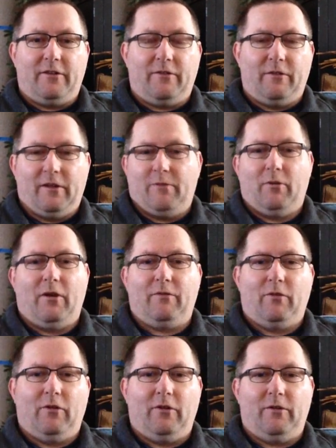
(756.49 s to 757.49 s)
from this point
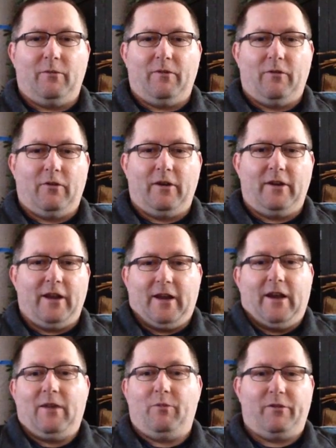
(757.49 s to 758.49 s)
forward before you take
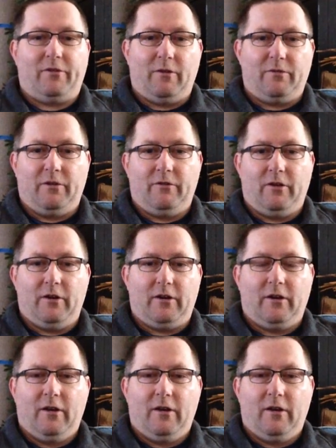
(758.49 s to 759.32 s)
any prescription drug,